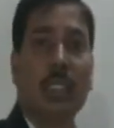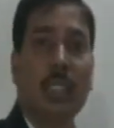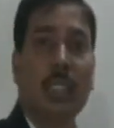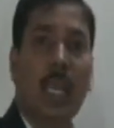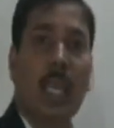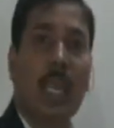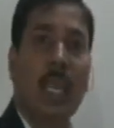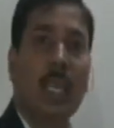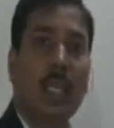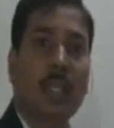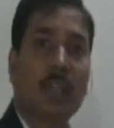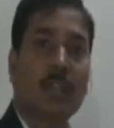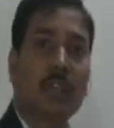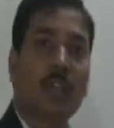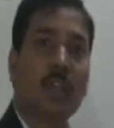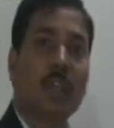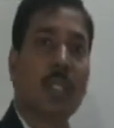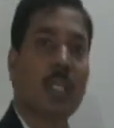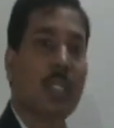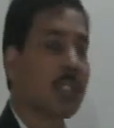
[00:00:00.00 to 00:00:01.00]
the
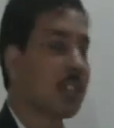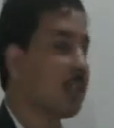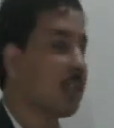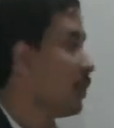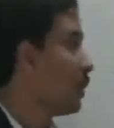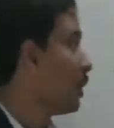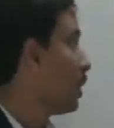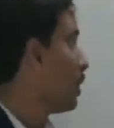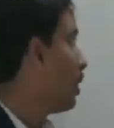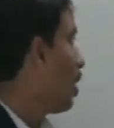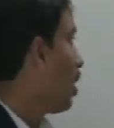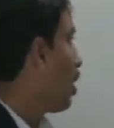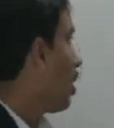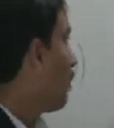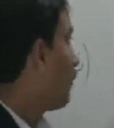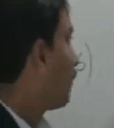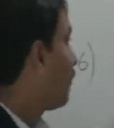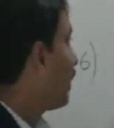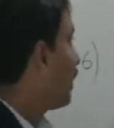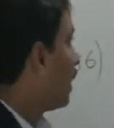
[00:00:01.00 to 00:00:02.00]
electron negativity
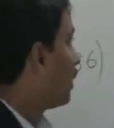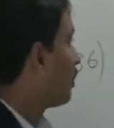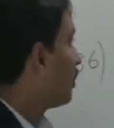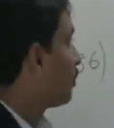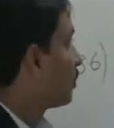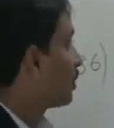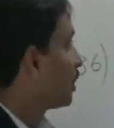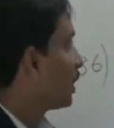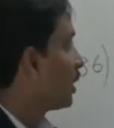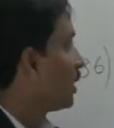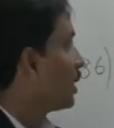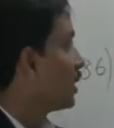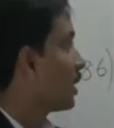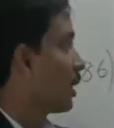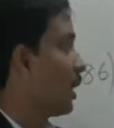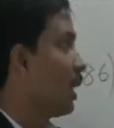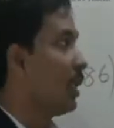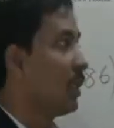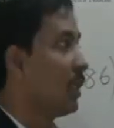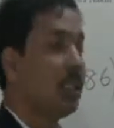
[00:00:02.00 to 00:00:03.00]
of nitrogen
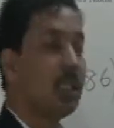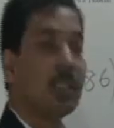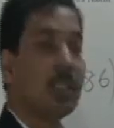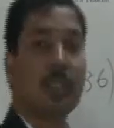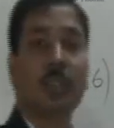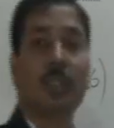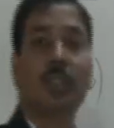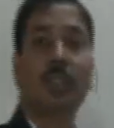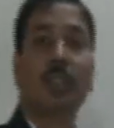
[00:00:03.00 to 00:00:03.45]
is higher.